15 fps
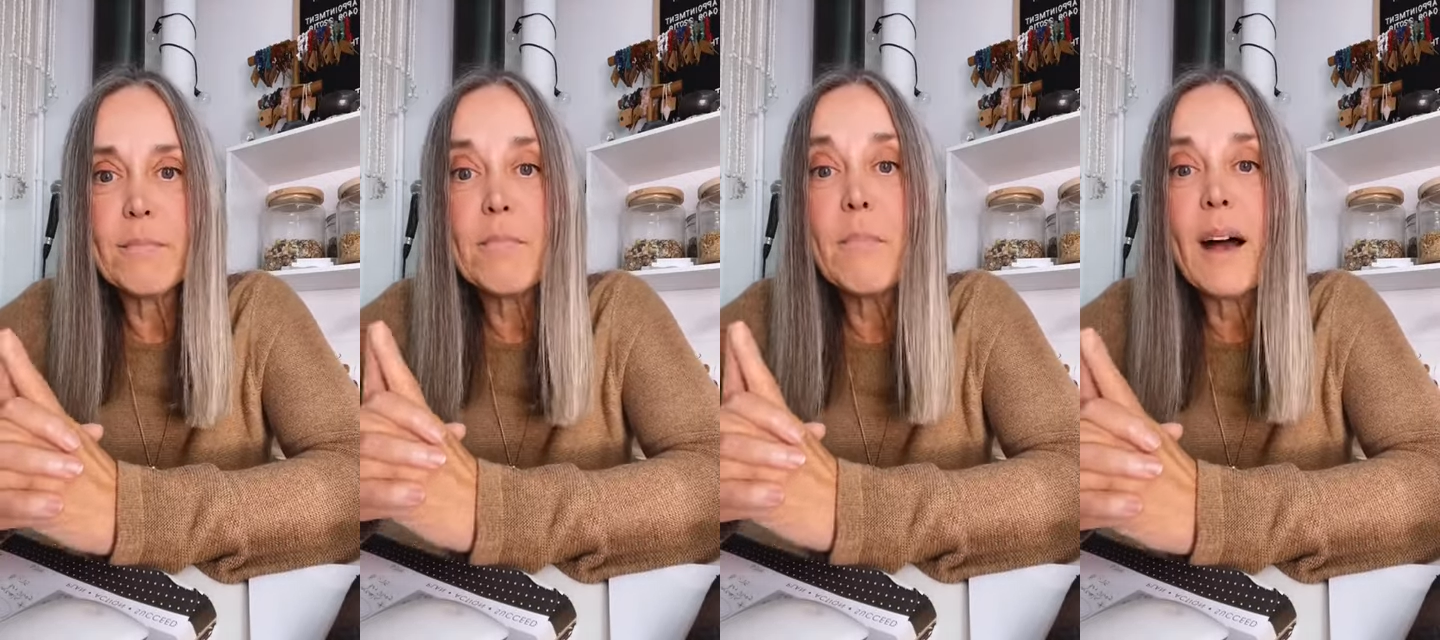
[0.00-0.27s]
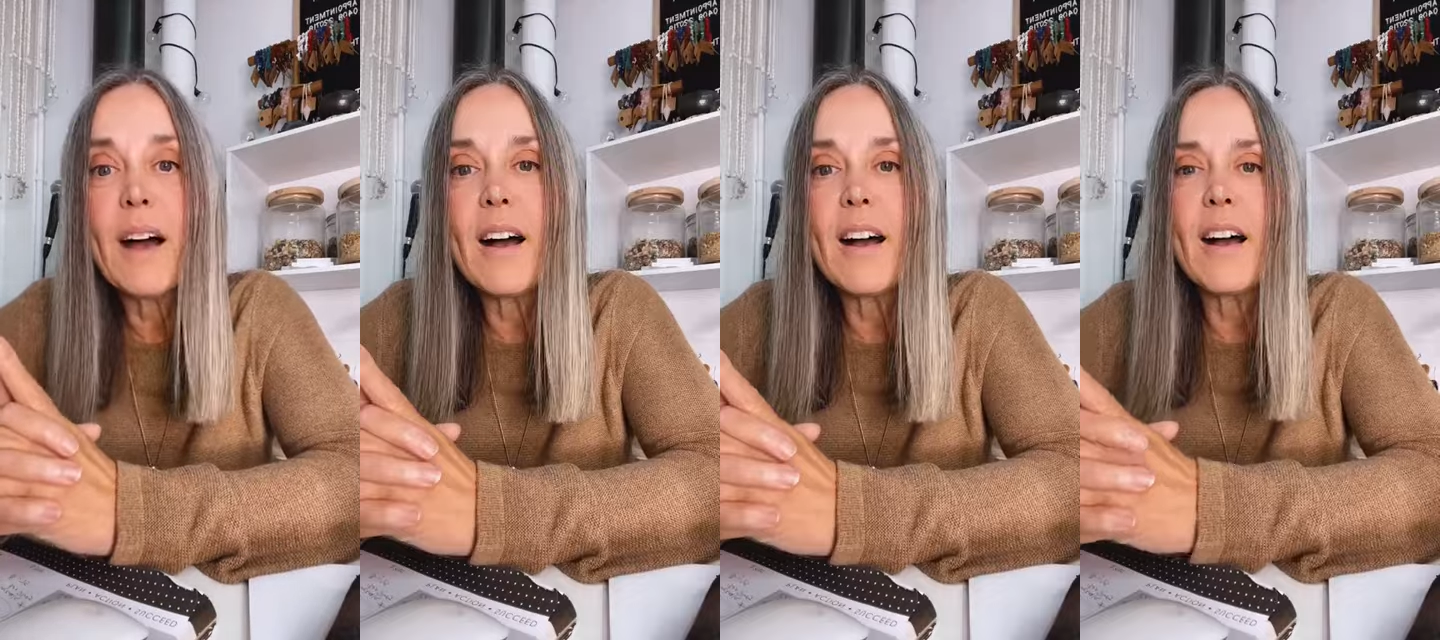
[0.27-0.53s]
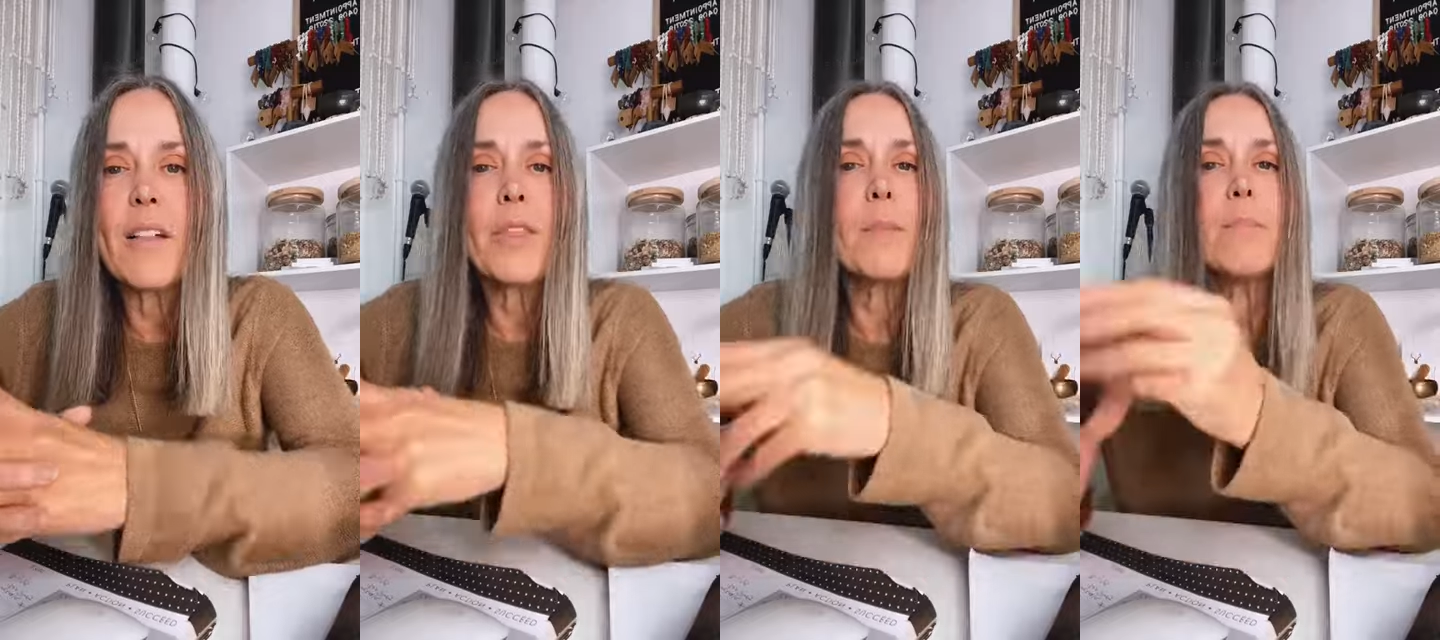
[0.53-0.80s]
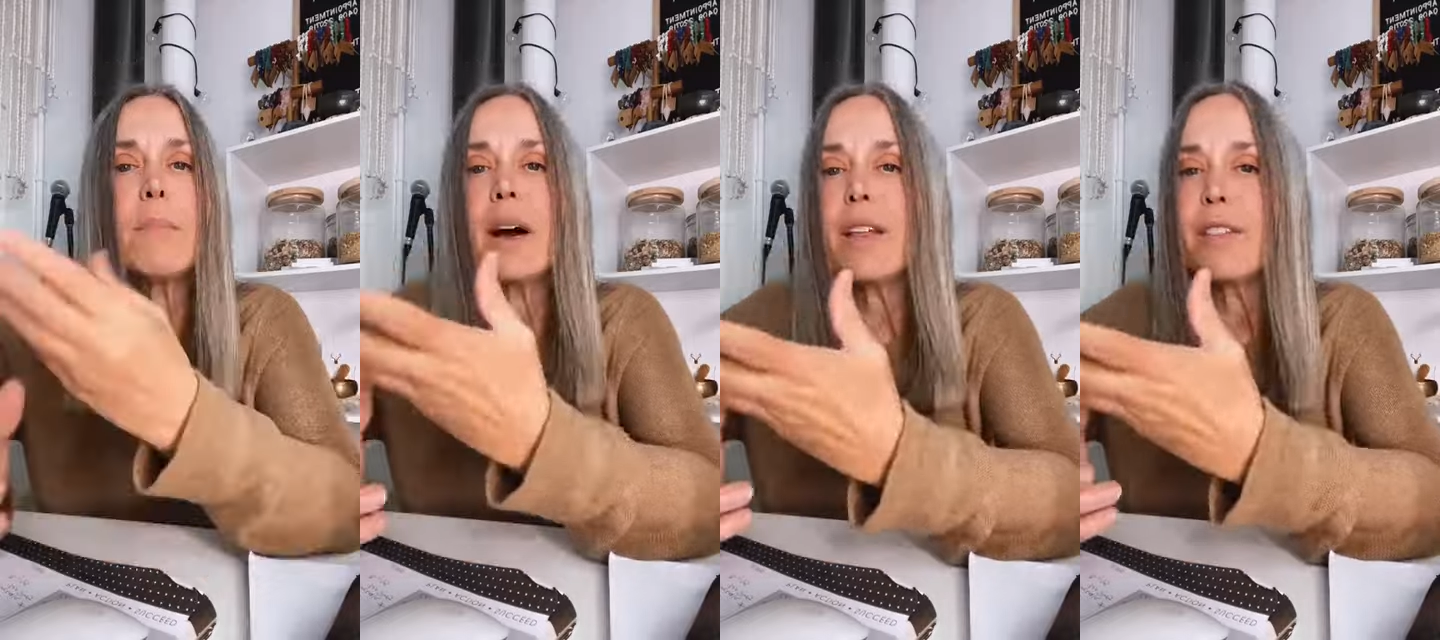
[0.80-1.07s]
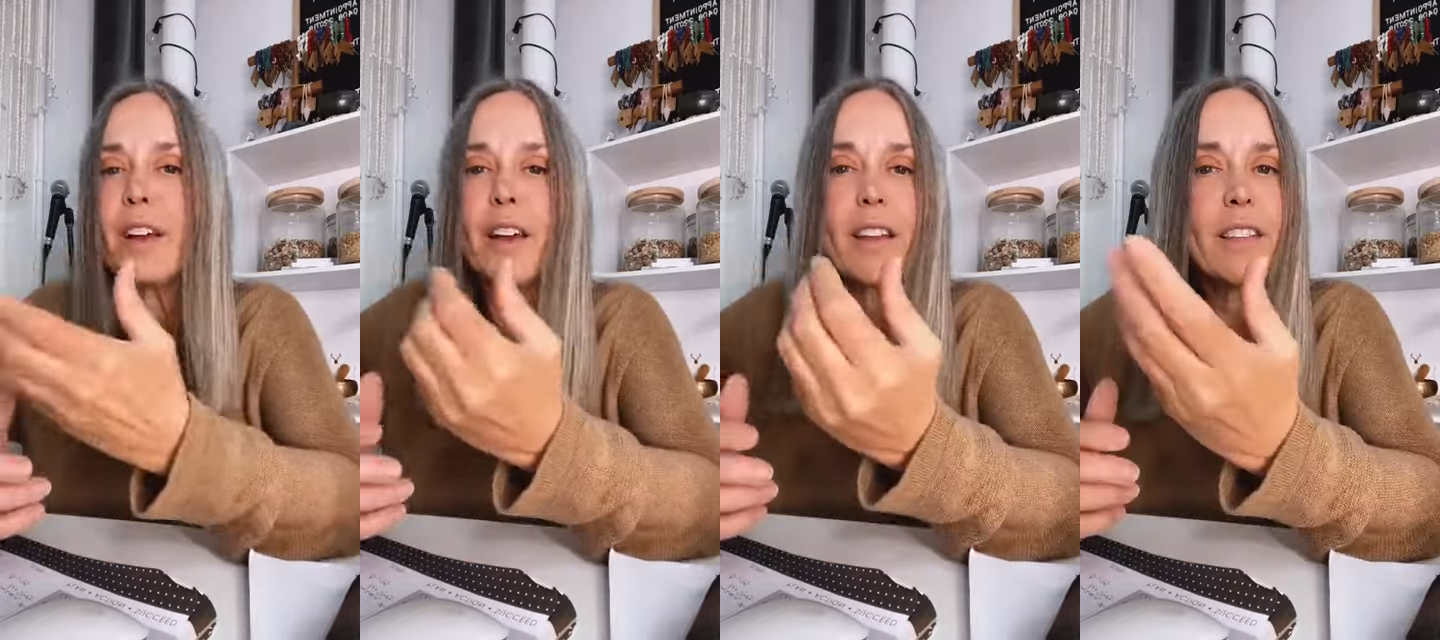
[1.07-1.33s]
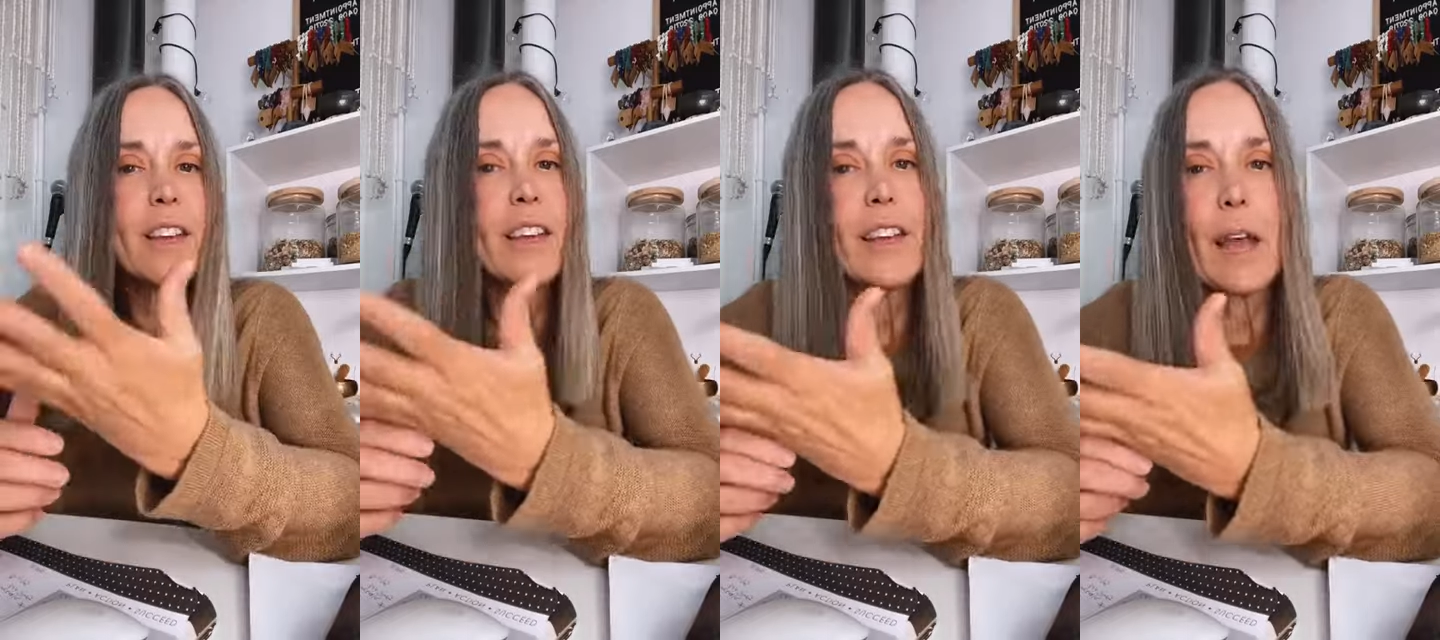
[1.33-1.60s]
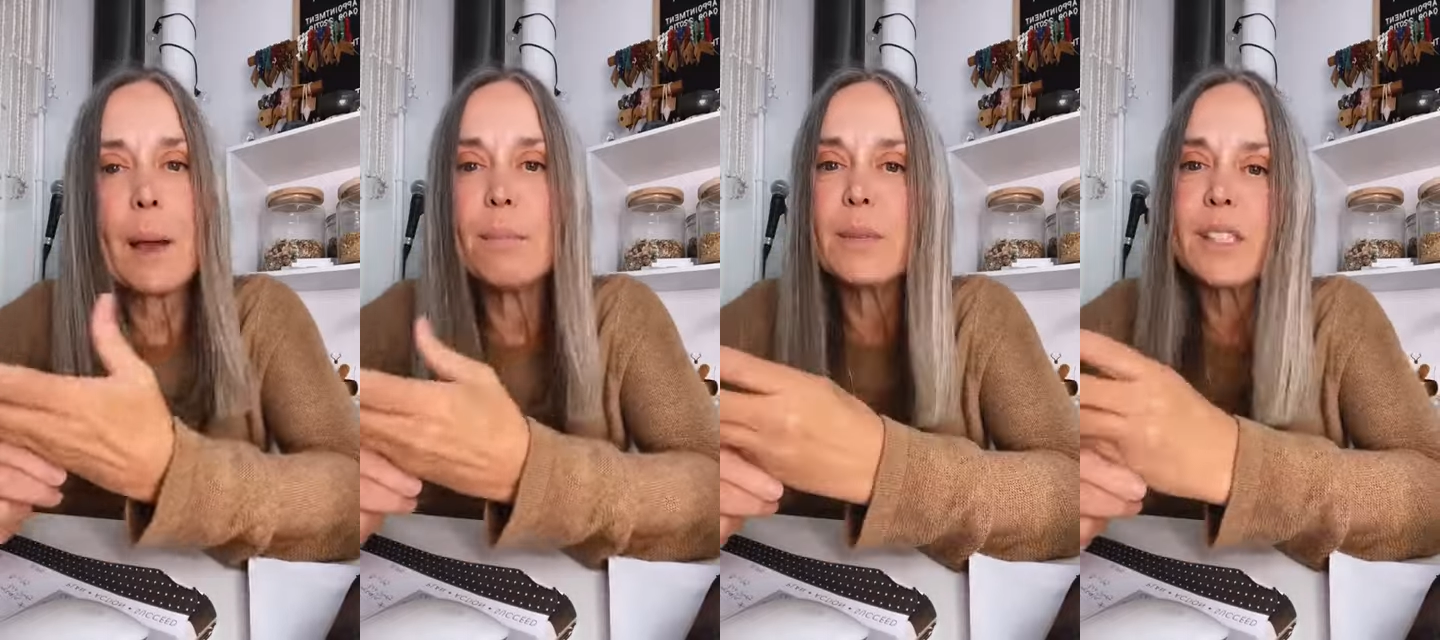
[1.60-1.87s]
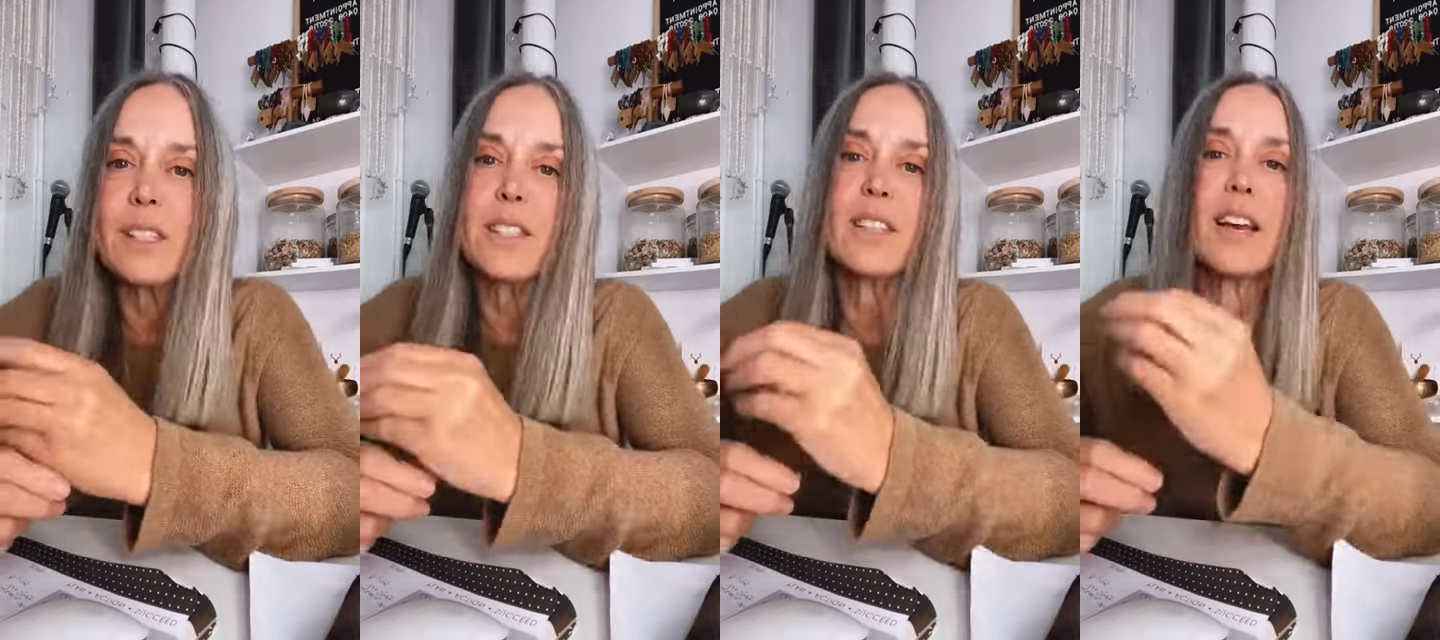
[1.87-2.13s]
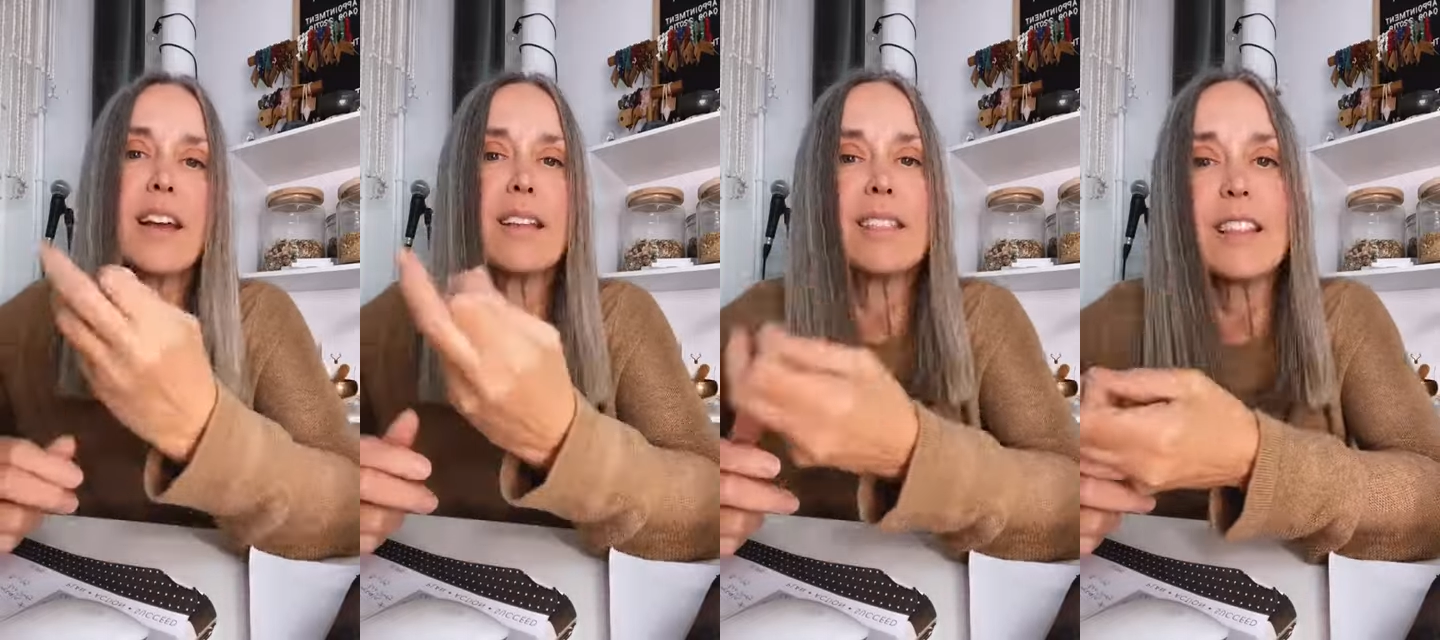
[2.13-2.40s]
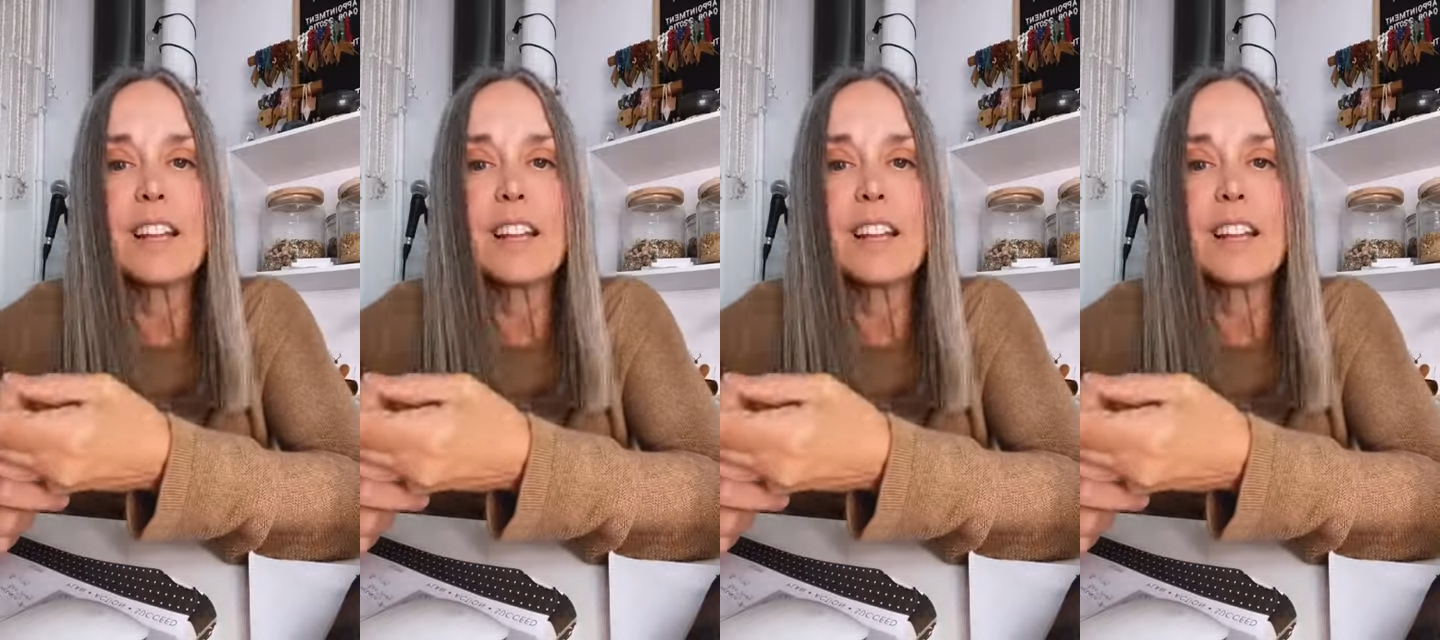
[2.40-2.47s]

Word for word: Ma, the mother, the gamma state,